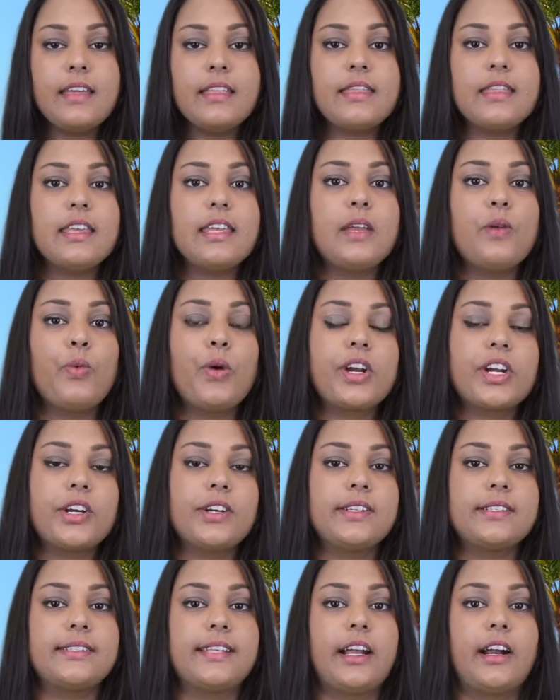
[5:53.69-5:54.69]
the
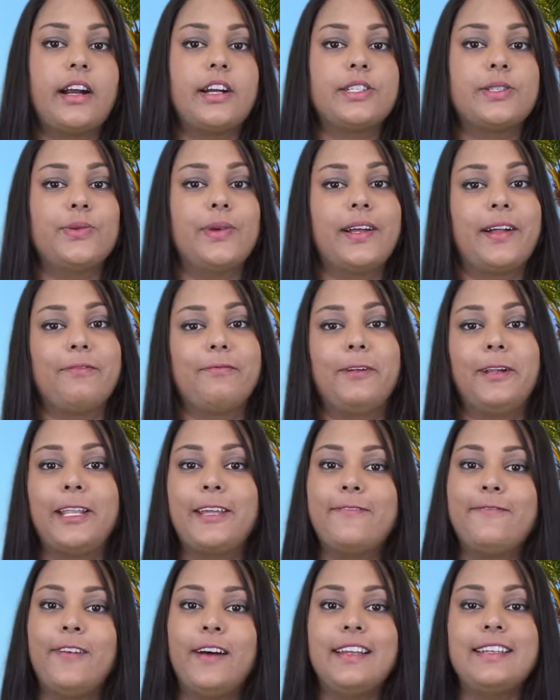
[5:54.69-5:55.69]
workers there doing a
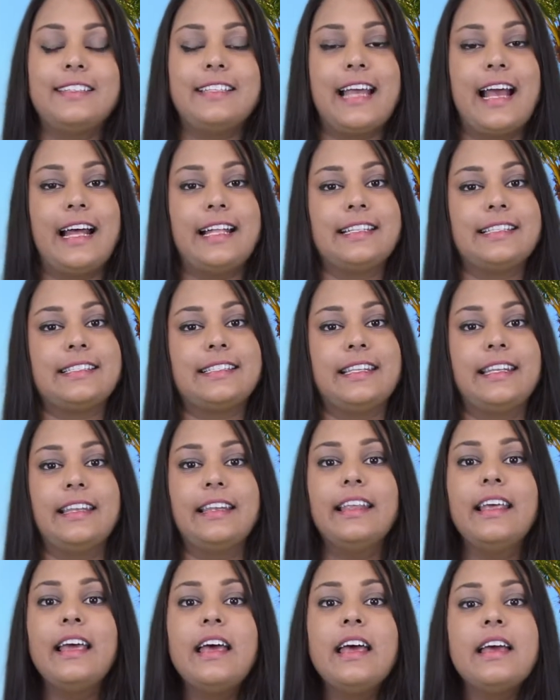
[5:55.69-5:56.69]
really fun dance,
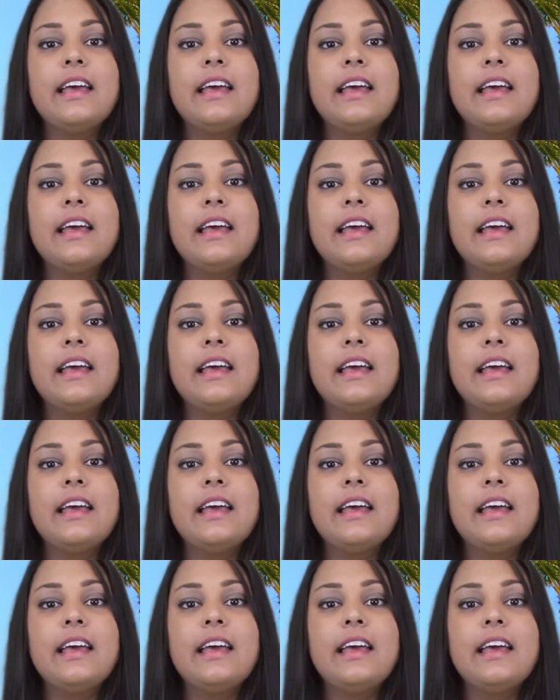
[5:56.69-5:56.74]
and